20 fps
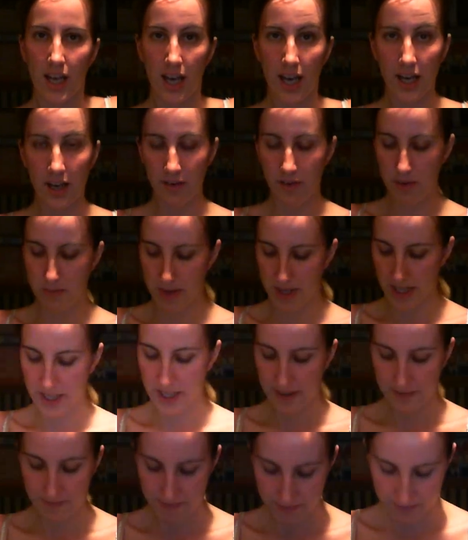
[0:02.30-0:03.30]
Hi
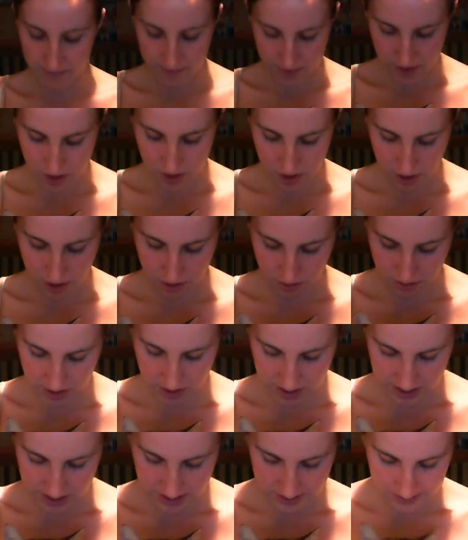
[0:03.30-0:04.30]
everybody.
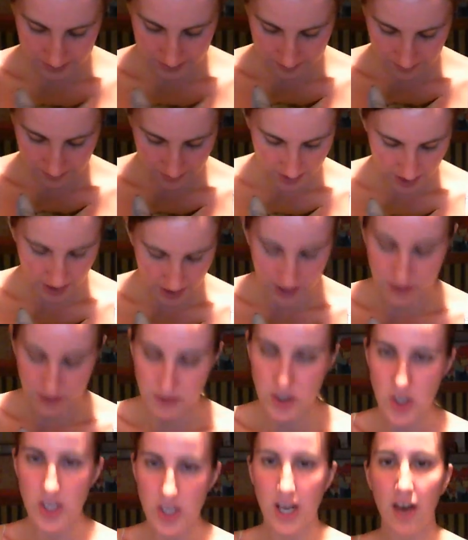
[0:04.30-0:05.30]
I
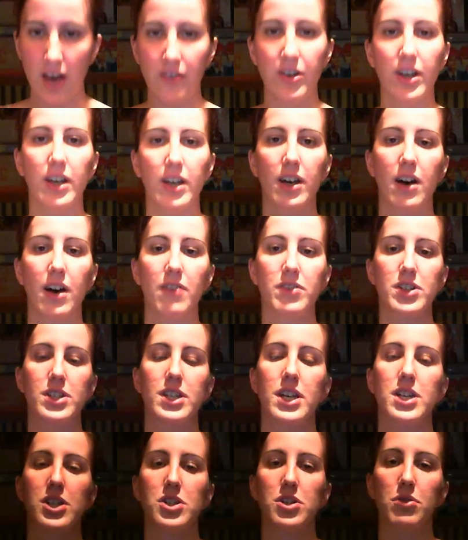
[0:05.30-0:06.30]
was just having a
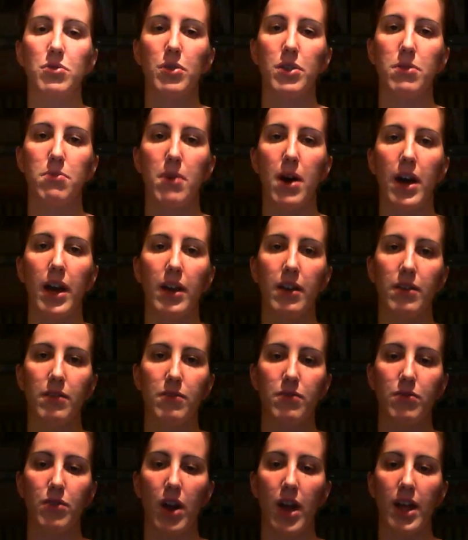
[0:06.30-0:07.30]
conversation with my
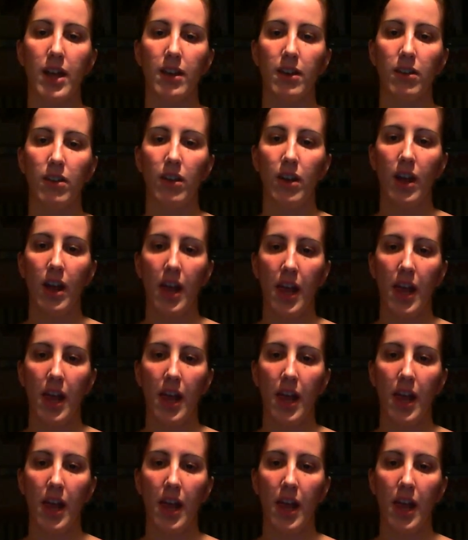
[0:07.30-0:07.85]
friend,